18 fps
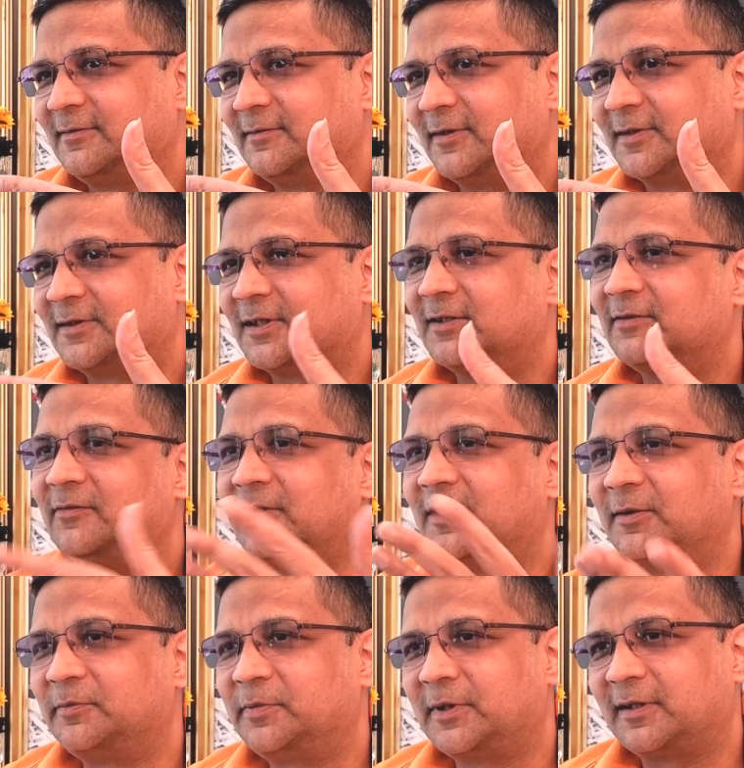The sun
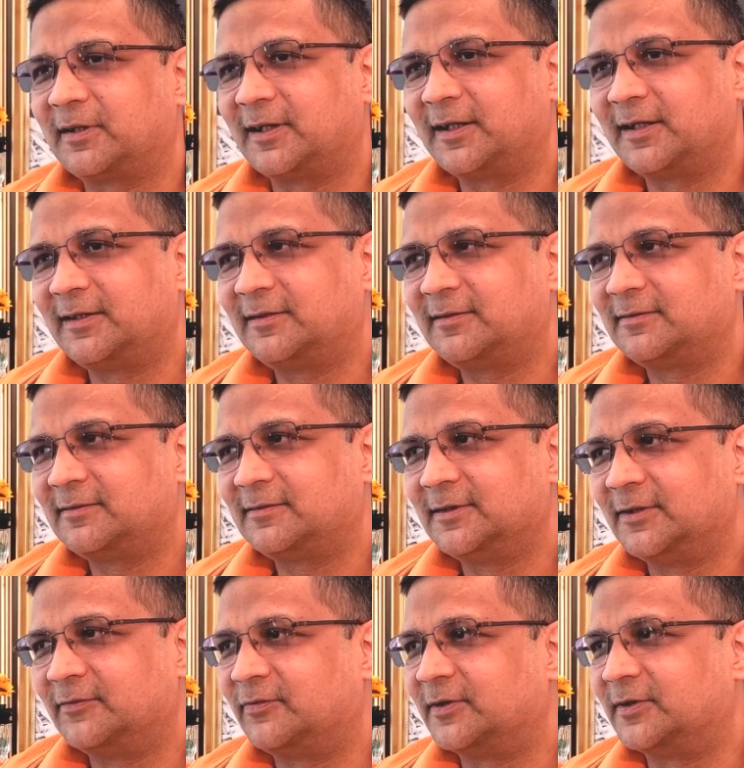will appear red
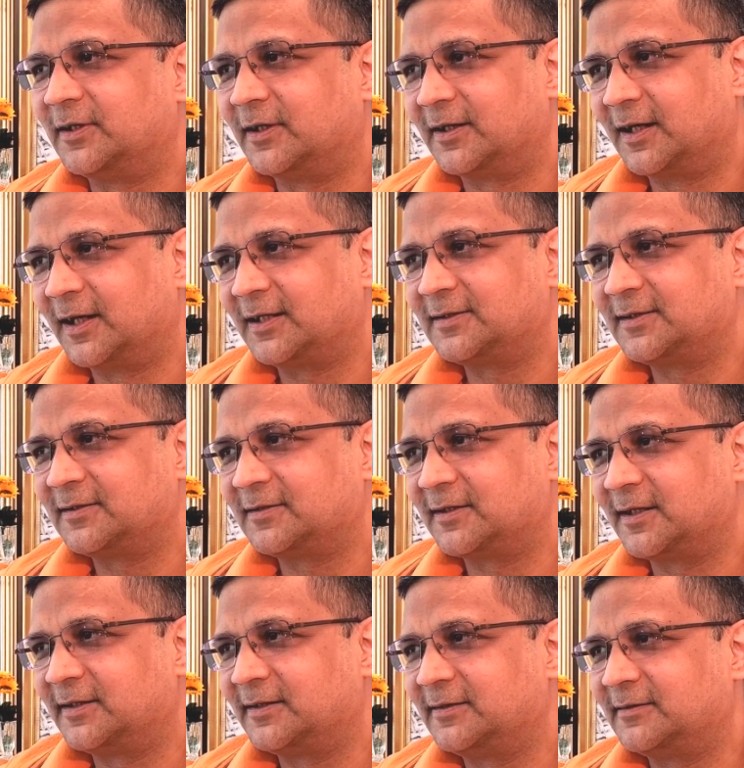if the glass is
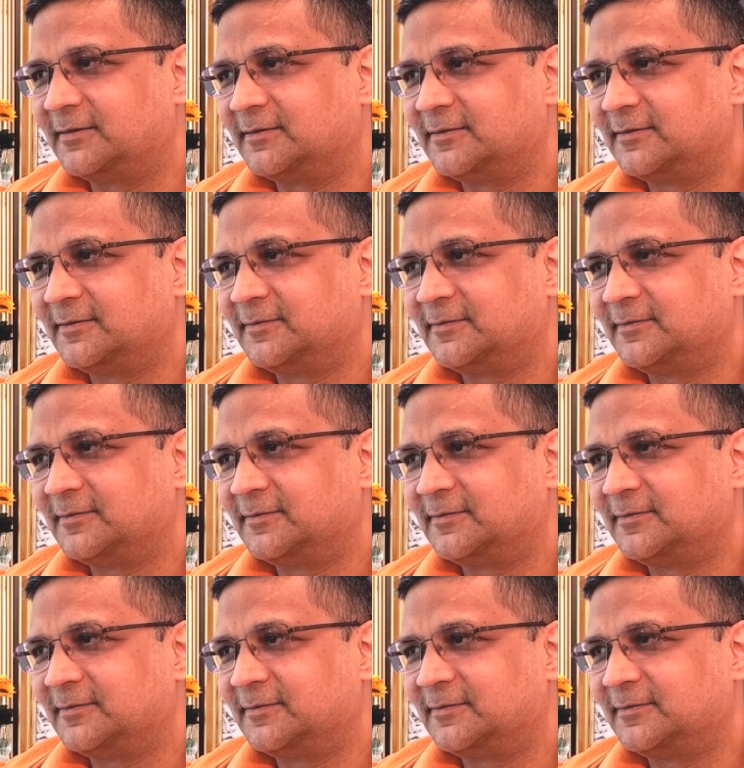red.